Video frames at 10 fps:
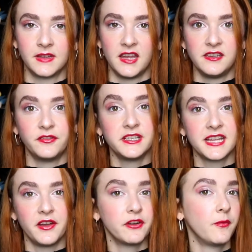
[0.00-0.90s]
And notice
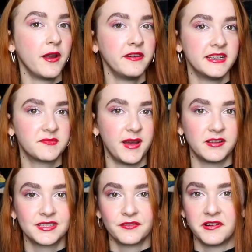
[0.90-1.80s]
how your awareness
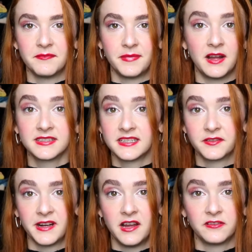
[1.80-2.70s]
bounces
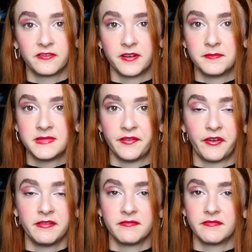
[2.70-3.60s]
around from
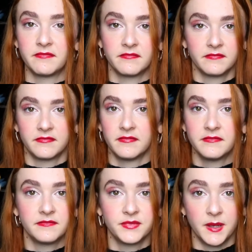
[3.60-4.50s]
different
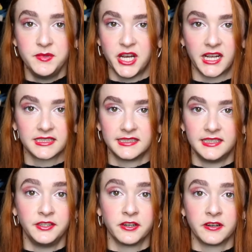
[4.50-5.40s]
subjects in
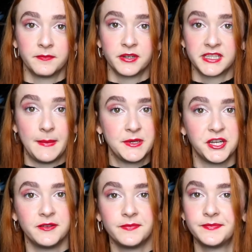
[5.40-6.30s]
your
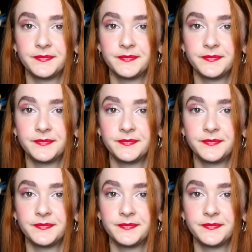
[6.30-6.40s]
perception.